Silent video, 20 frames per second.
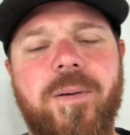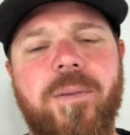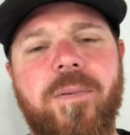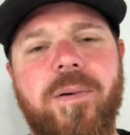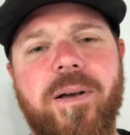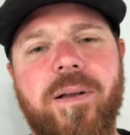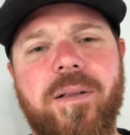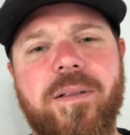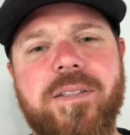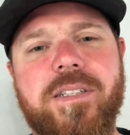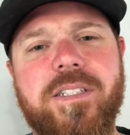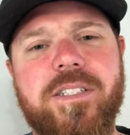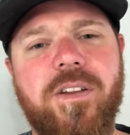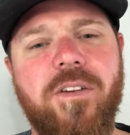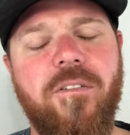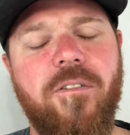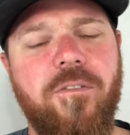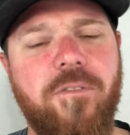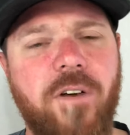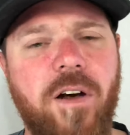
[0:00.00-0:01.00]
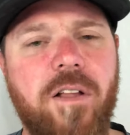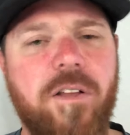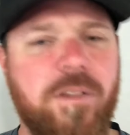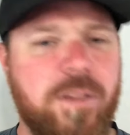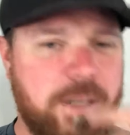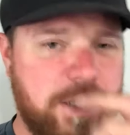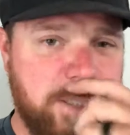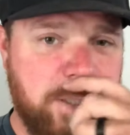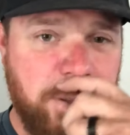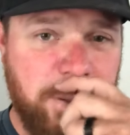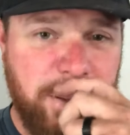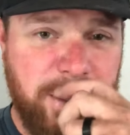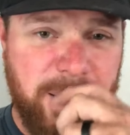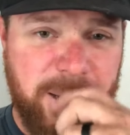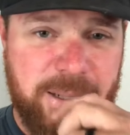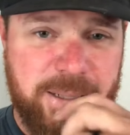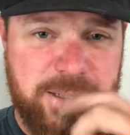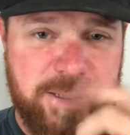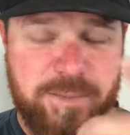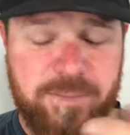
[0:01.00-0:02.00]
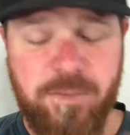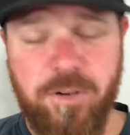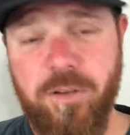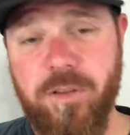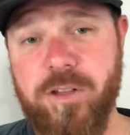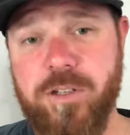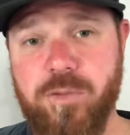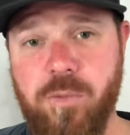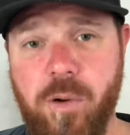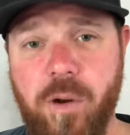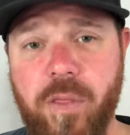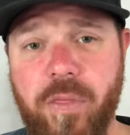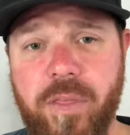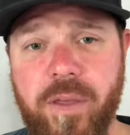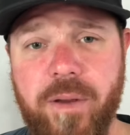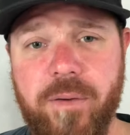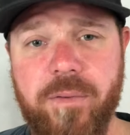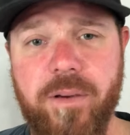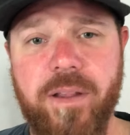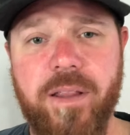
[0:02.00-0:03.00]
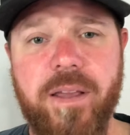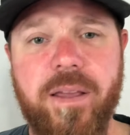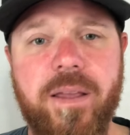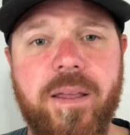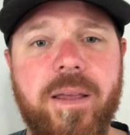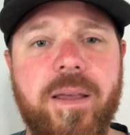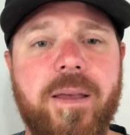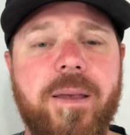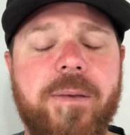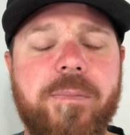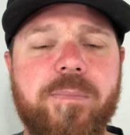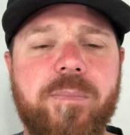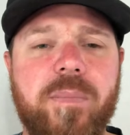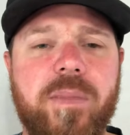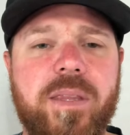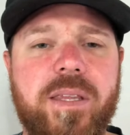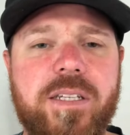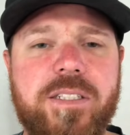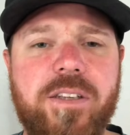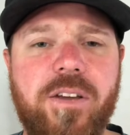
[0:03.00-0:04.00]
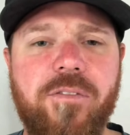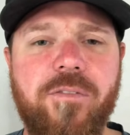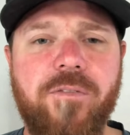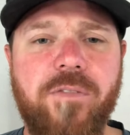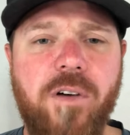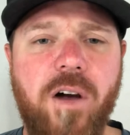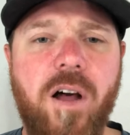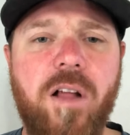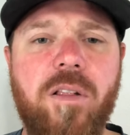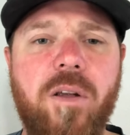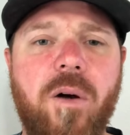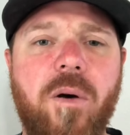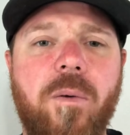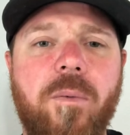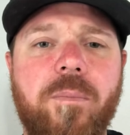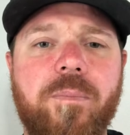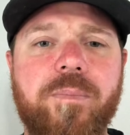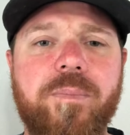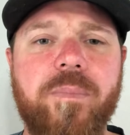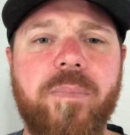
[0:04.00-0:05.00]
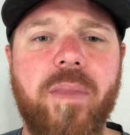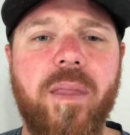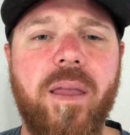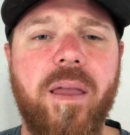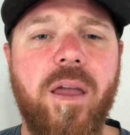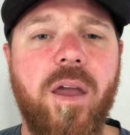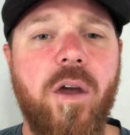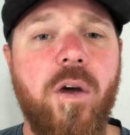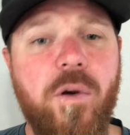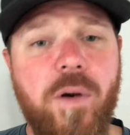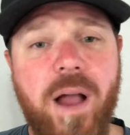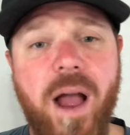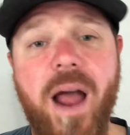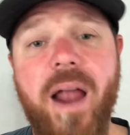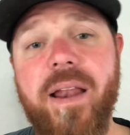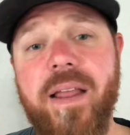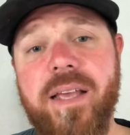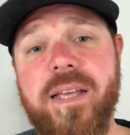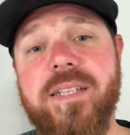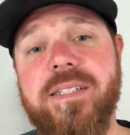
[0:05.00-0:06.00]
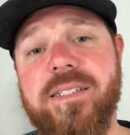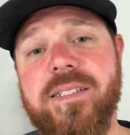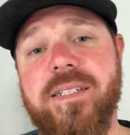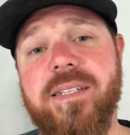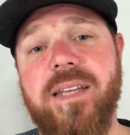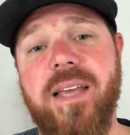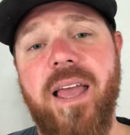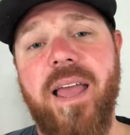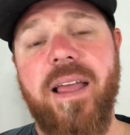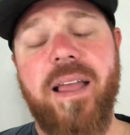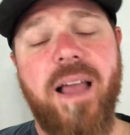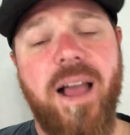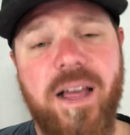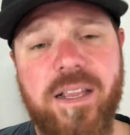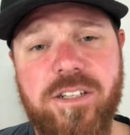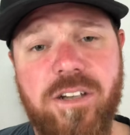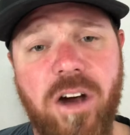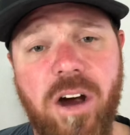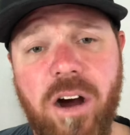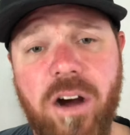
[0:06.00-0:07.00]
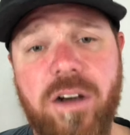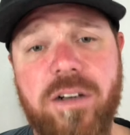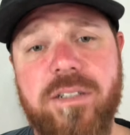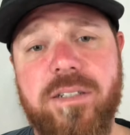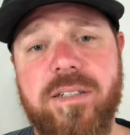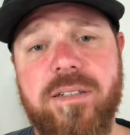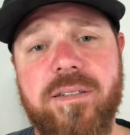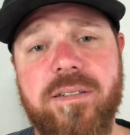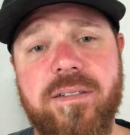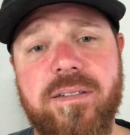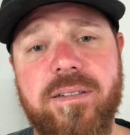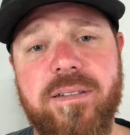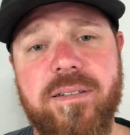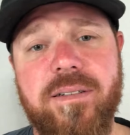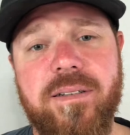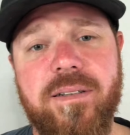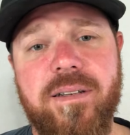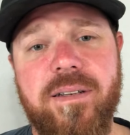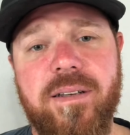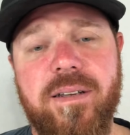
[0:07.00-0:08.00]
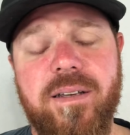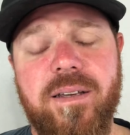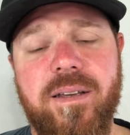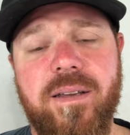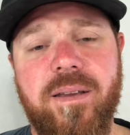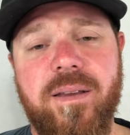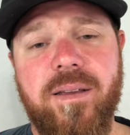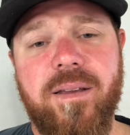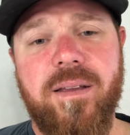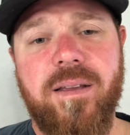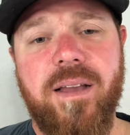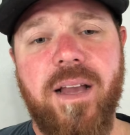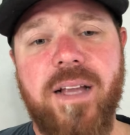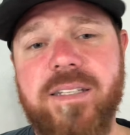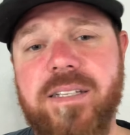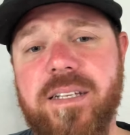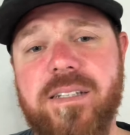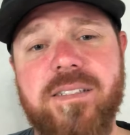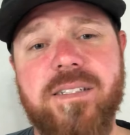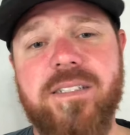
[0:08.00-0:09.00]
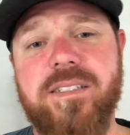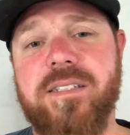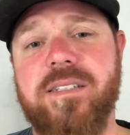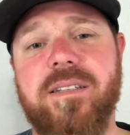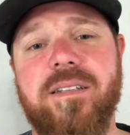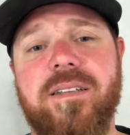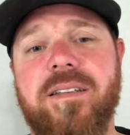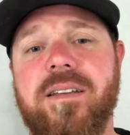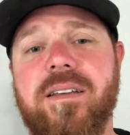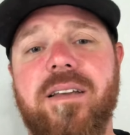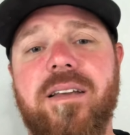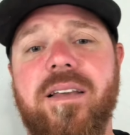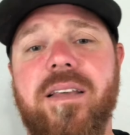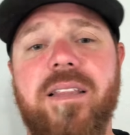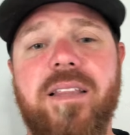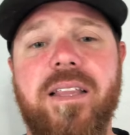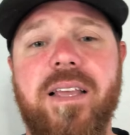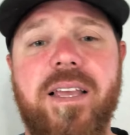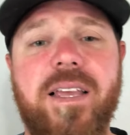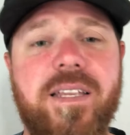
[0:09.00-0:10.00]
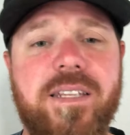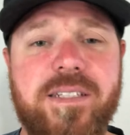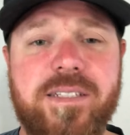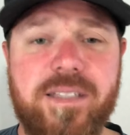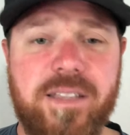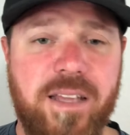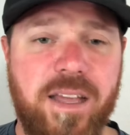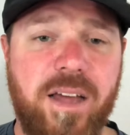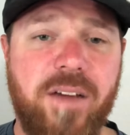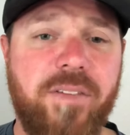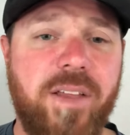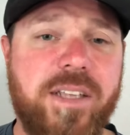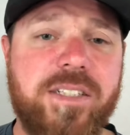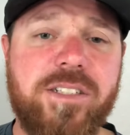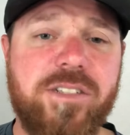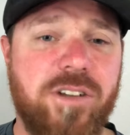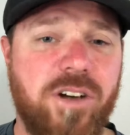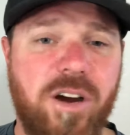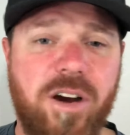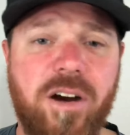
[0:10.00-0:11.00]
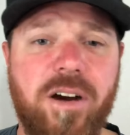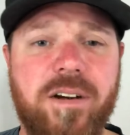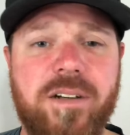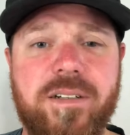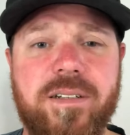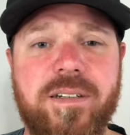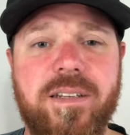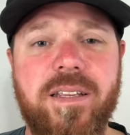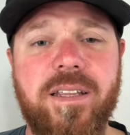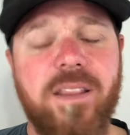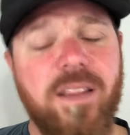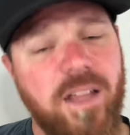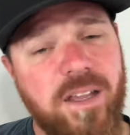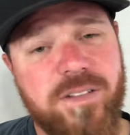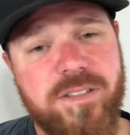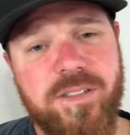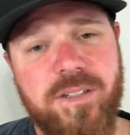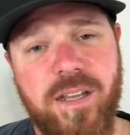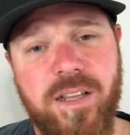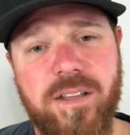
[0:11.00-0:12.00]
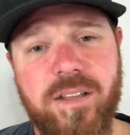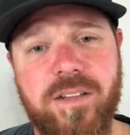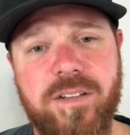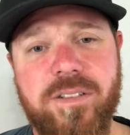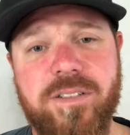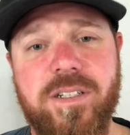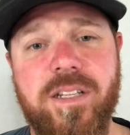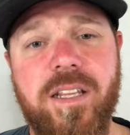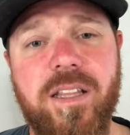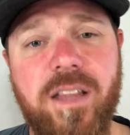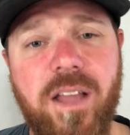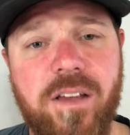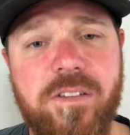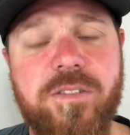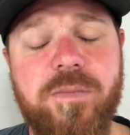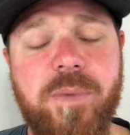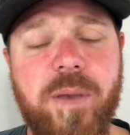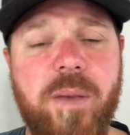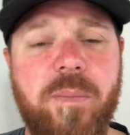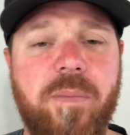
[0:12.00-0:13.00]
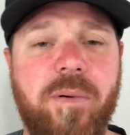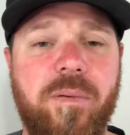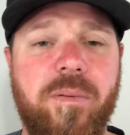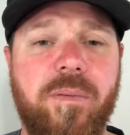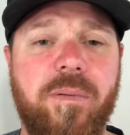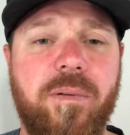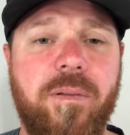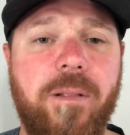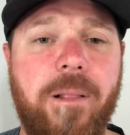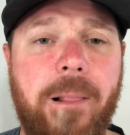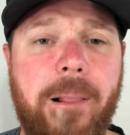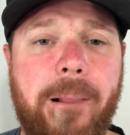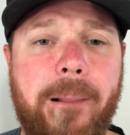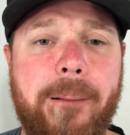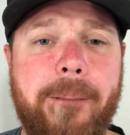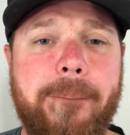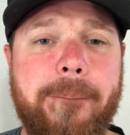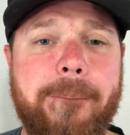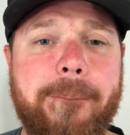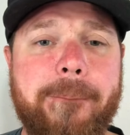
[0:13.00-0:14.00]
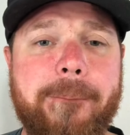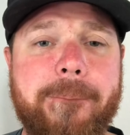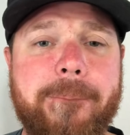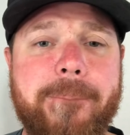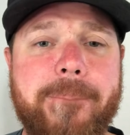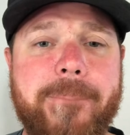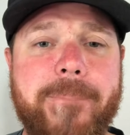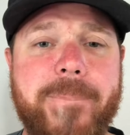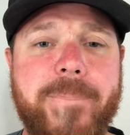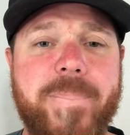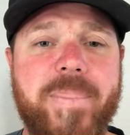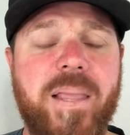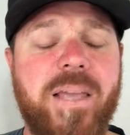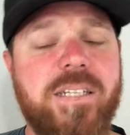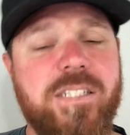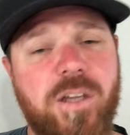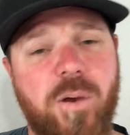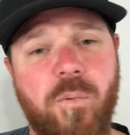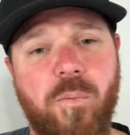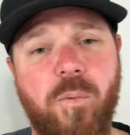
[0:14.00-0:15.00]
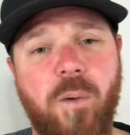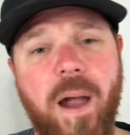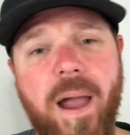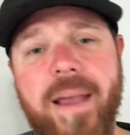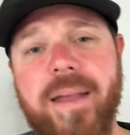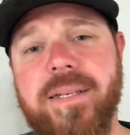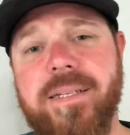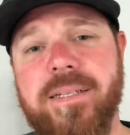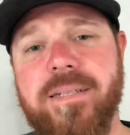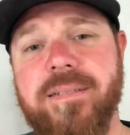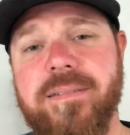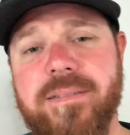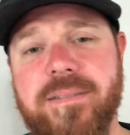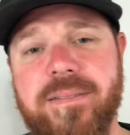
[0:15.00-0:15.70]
Well, does it follow these two things, or this one thing really? Does it follow who God is and God's heart? God tells us that He's love. That's His heart. He loves others, He loves people. Is it right